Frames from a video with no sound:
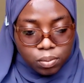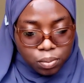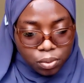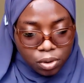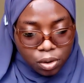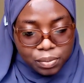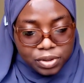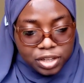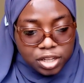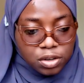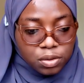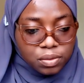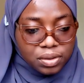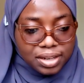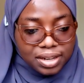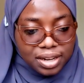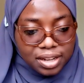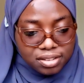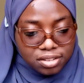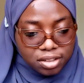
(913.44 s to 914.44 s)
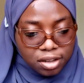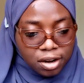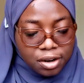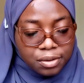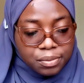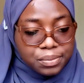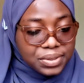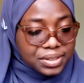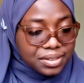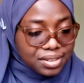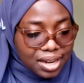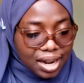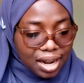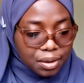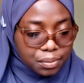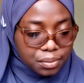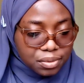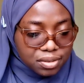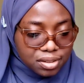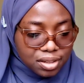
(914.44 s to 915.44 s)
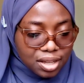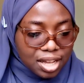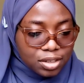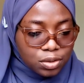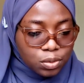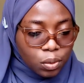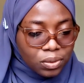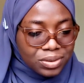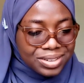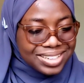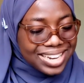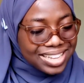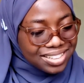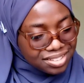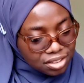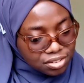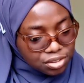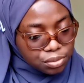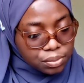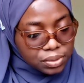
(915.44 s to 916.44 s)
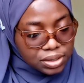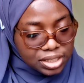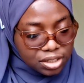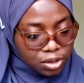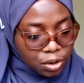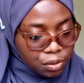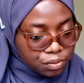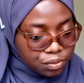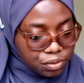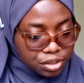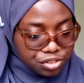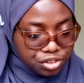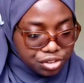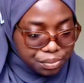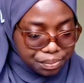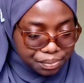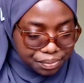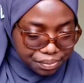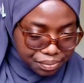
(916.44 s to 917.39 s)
what we are looking at are read counts and not necessarily coverage.